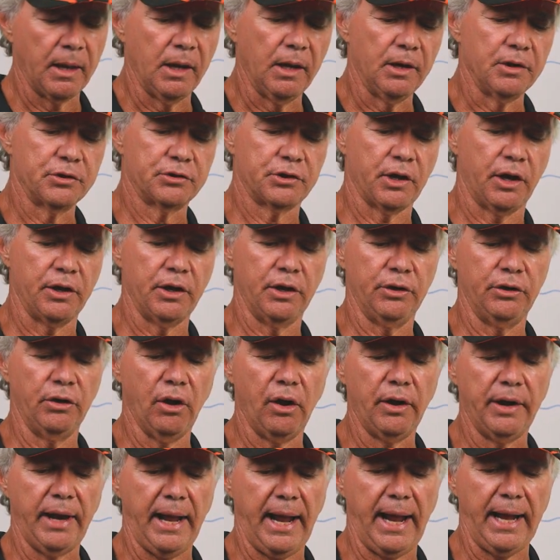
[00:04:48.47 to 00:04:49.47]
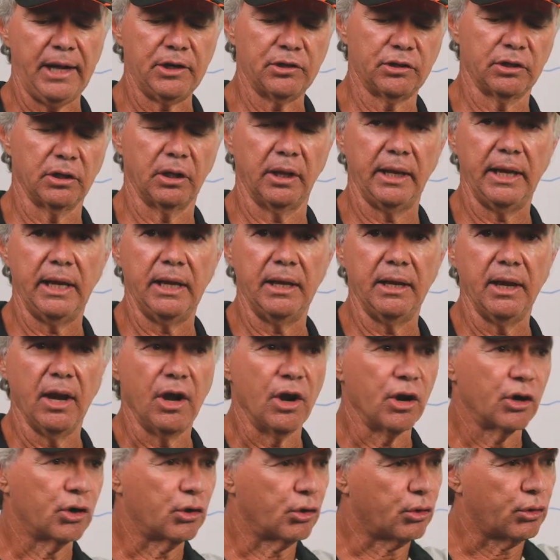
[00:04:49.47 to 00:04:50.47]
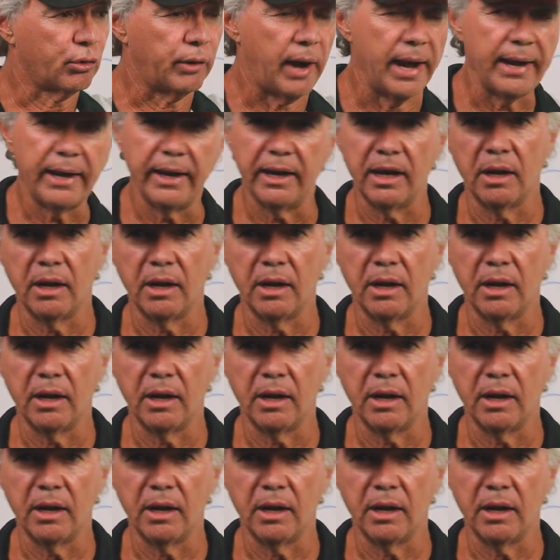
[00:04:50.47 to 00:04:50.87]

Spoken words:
So you're not actually cranking